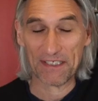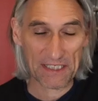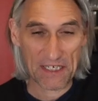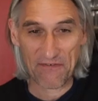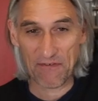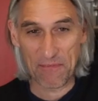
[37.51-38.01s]

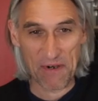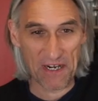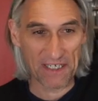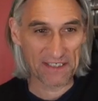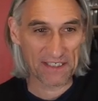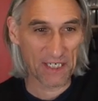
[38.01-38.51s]
Never
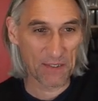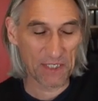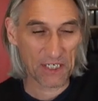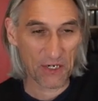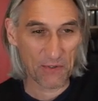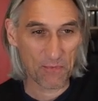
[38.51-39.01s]
mind. Here we
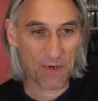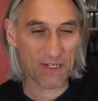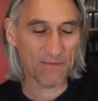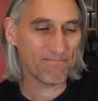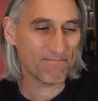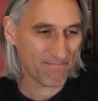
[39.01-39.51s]
go.
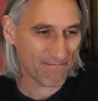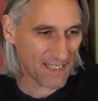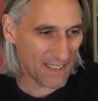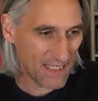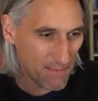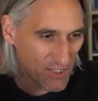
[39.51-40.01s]
Well,
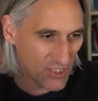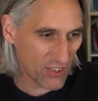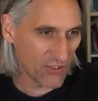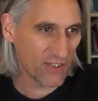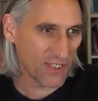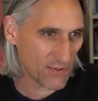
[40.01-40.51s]
let me show
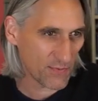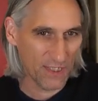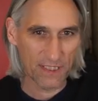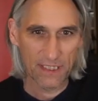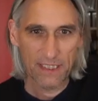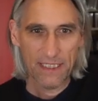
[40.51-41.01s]
you this one.